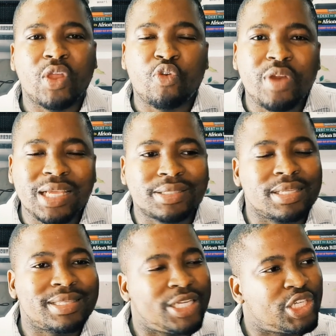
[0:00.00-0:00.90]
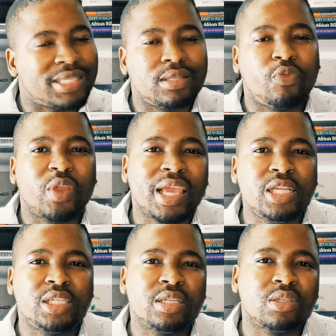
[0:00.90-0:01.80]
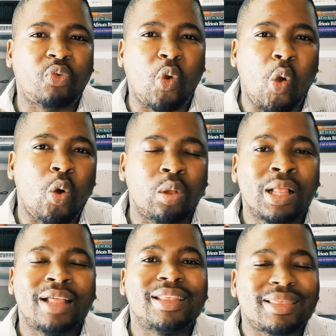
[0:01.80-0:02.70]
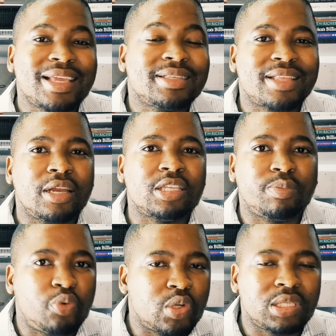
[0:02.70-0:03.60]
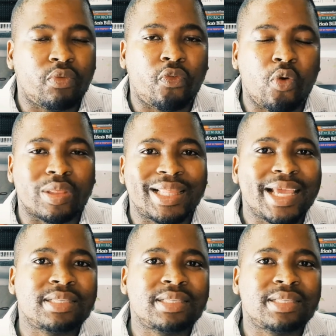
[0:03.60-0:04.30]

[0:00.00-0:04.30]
giving reasons and justifications for all the things that he's putting forth,